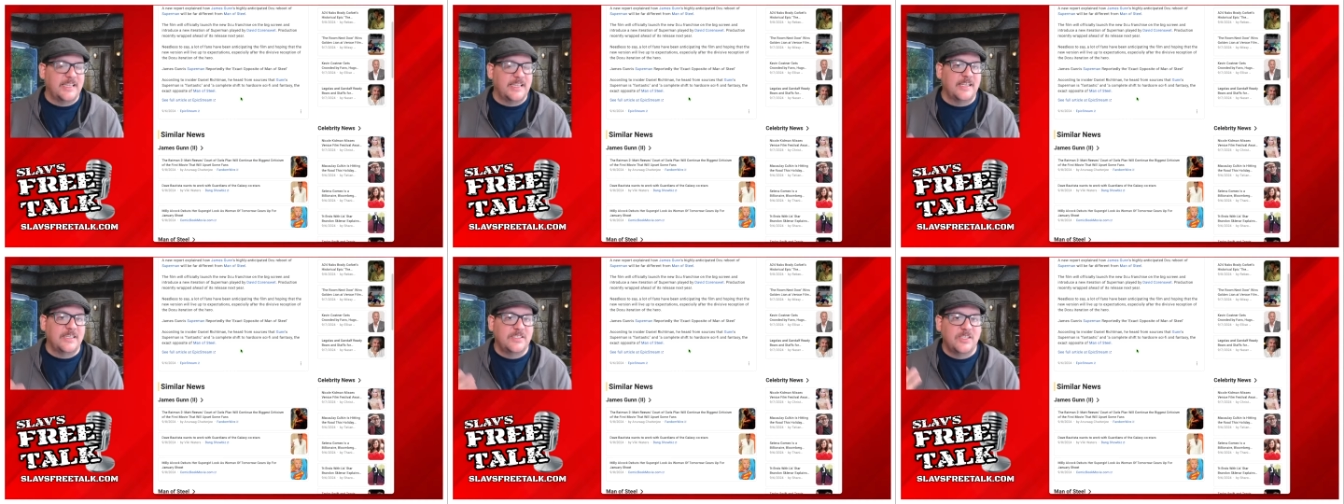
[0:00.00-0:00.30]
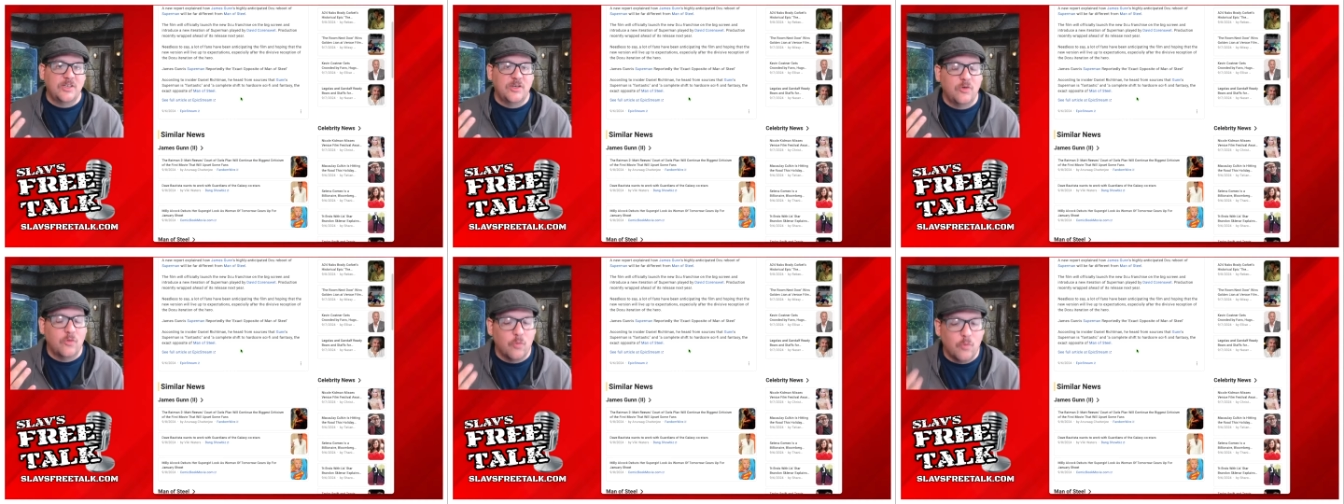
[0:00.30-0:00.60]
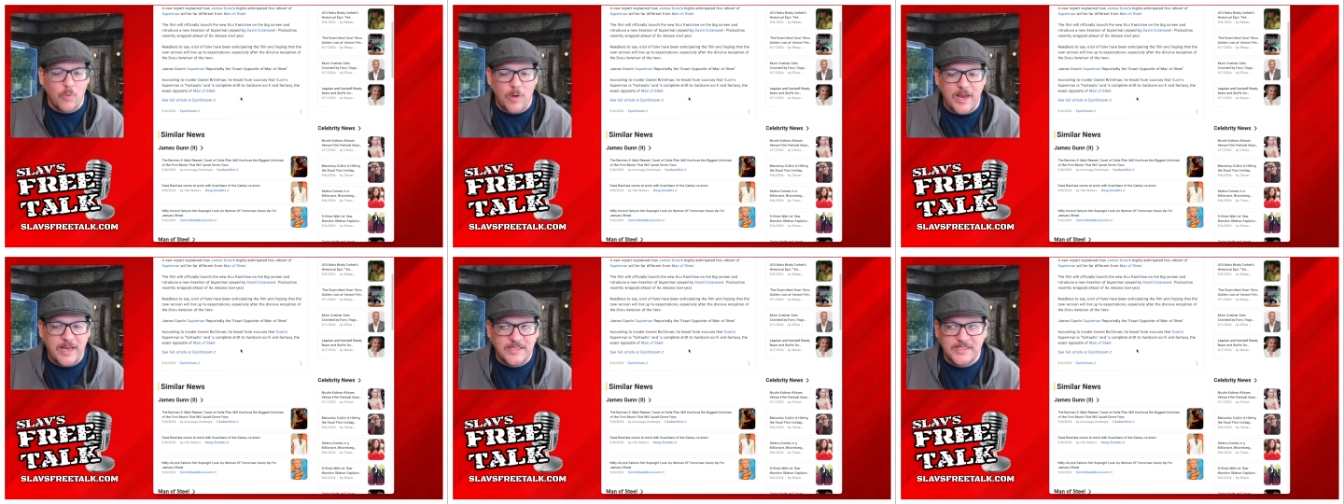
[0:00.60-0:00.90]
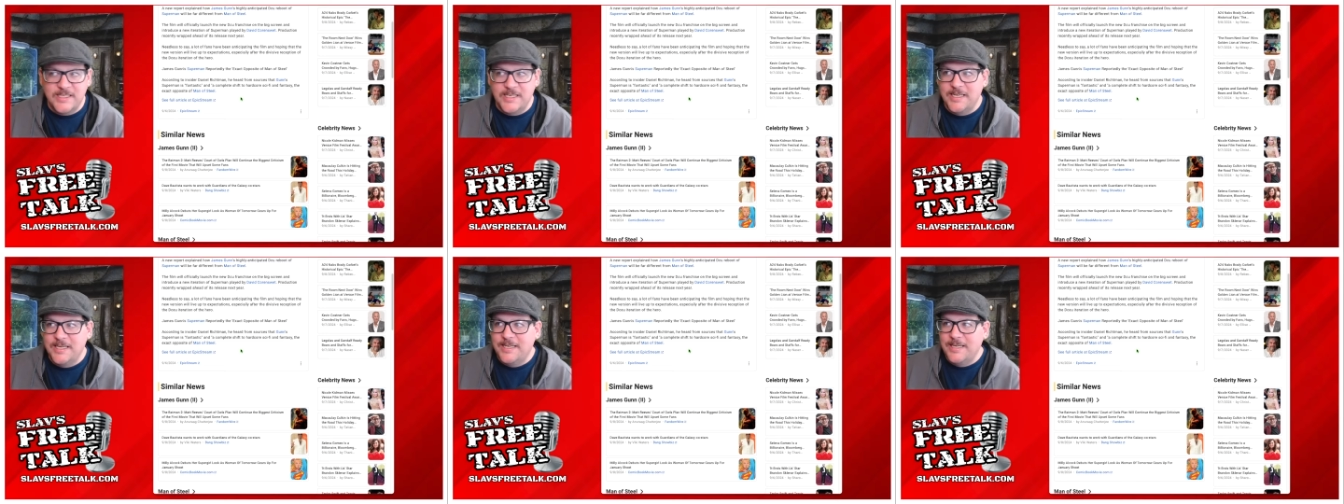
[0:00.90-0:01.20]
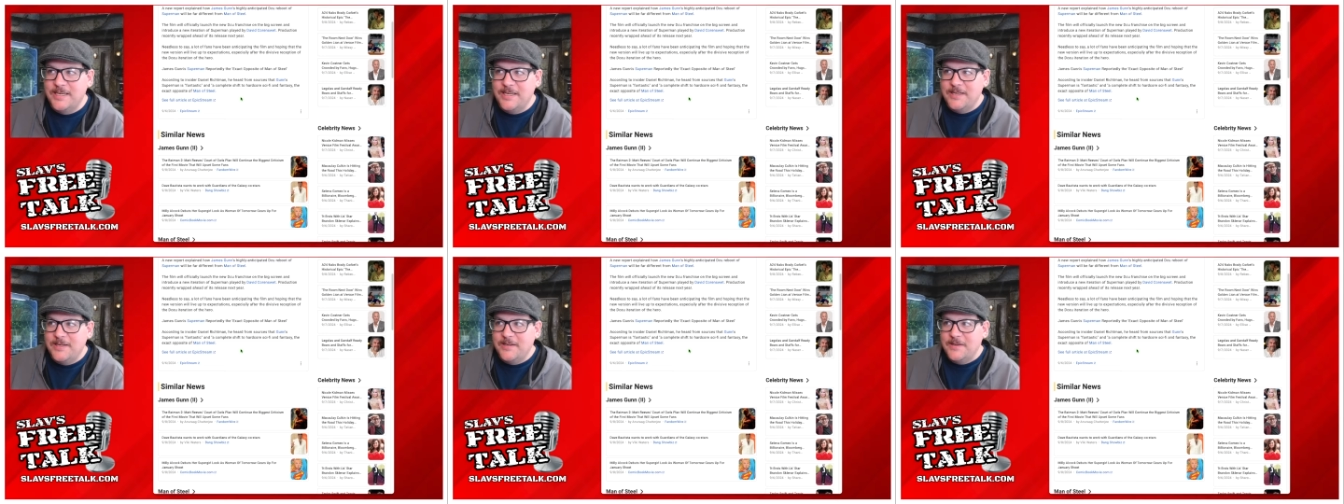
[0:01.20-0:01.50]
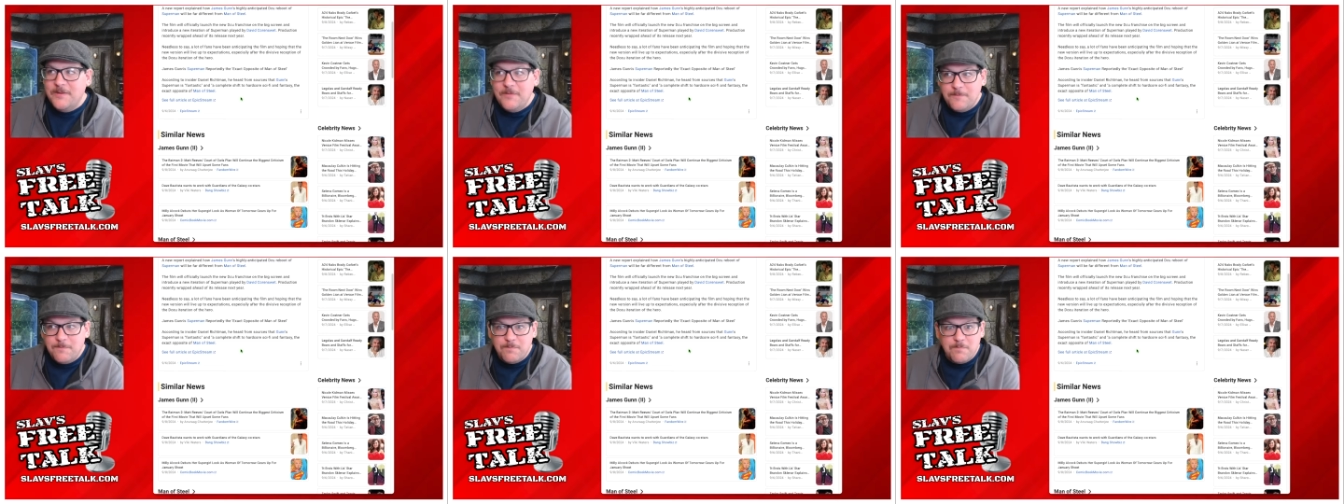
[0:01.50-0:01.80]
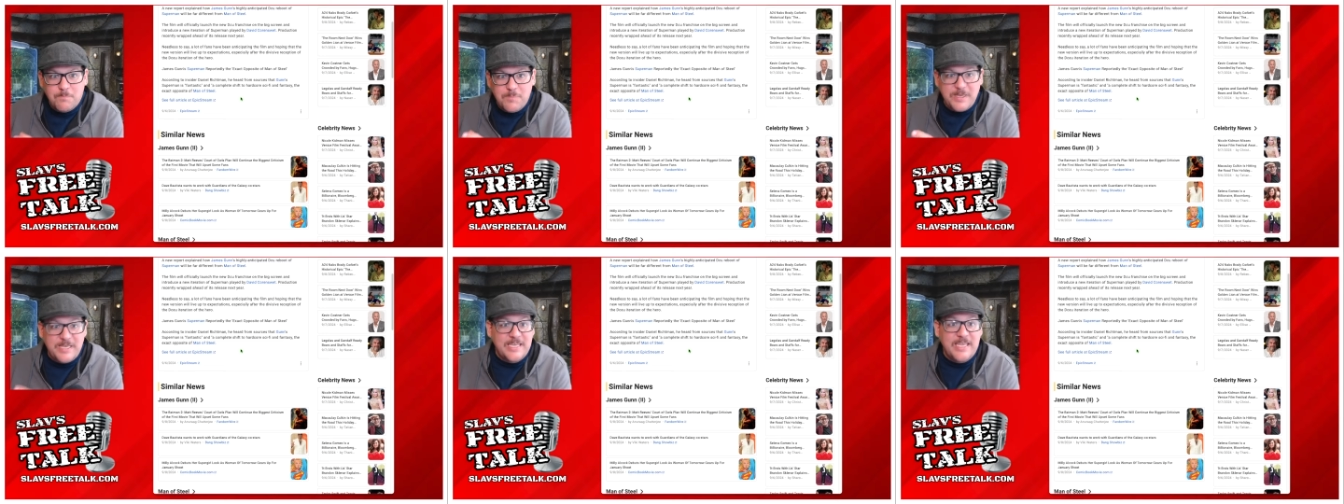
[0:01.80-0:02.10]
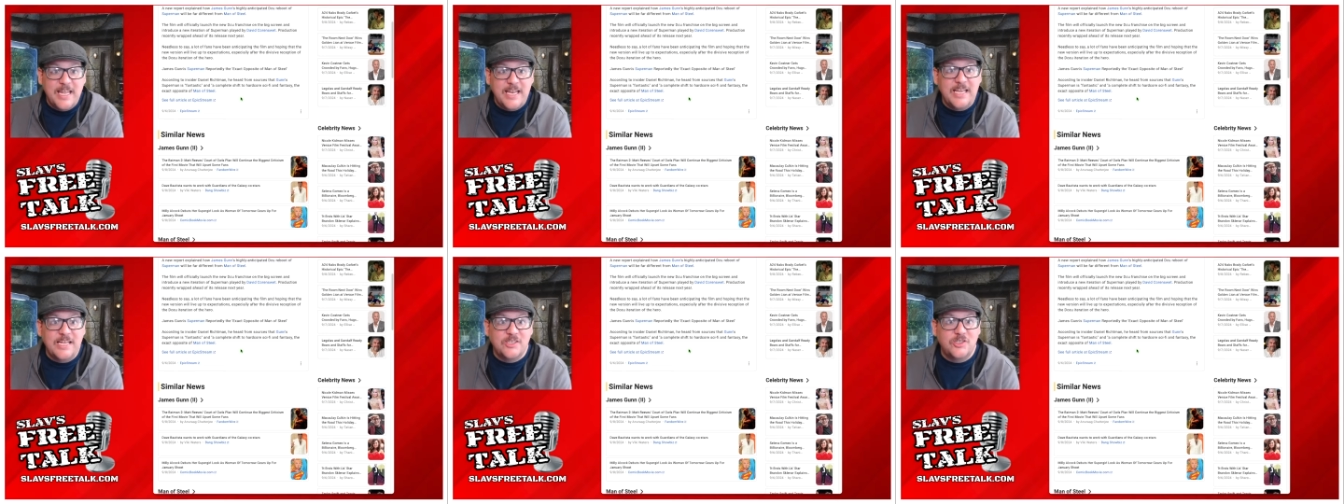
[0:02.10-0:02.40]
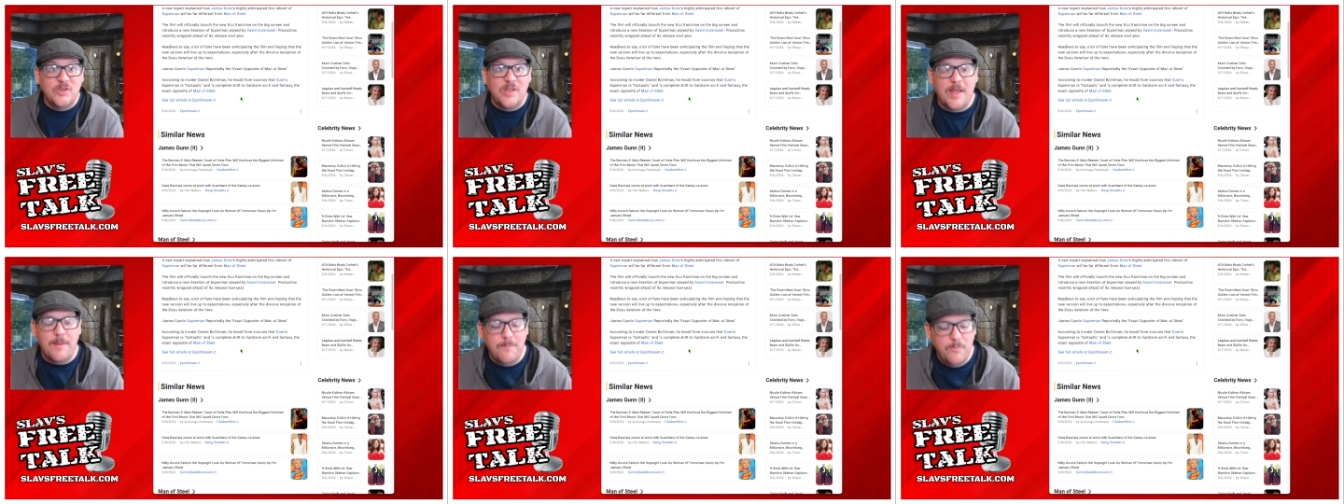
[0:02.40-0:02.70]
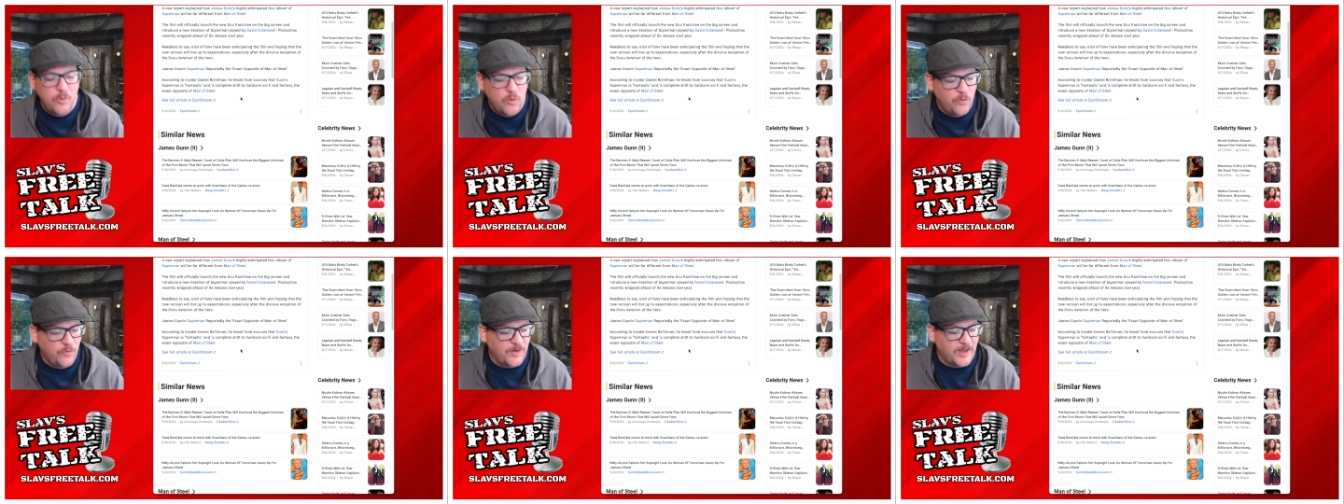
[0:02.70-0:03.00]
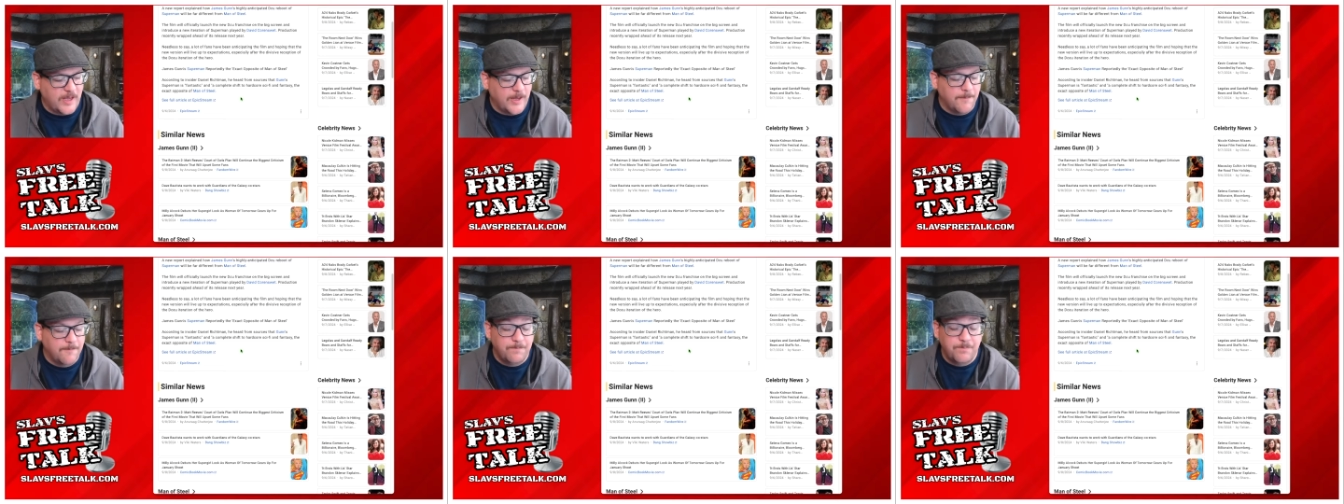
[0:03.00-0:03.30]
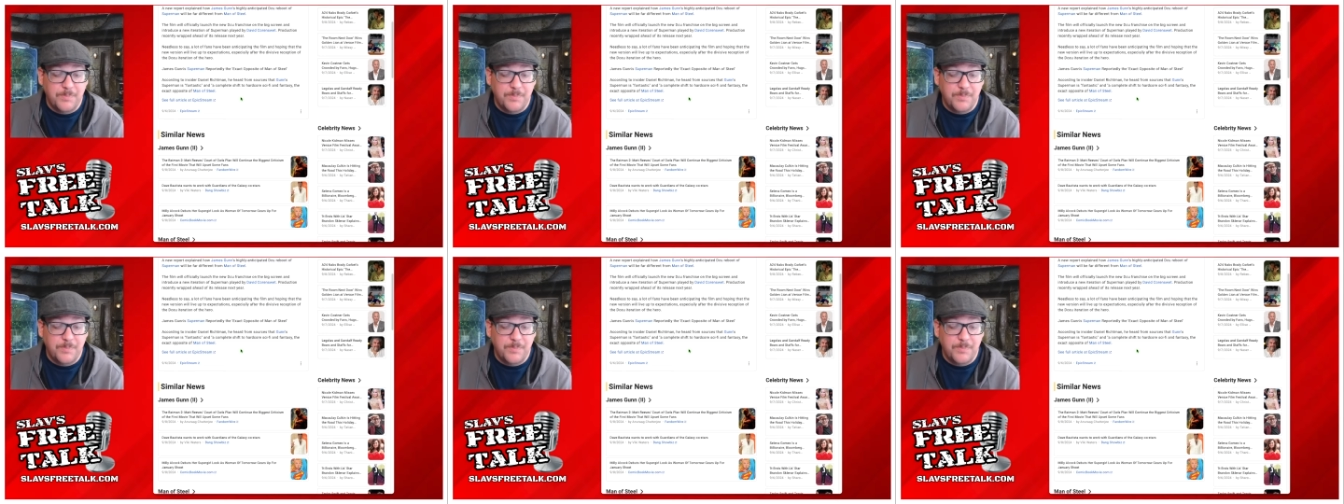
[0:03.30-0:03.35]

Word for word: That is a great beginning to that movie.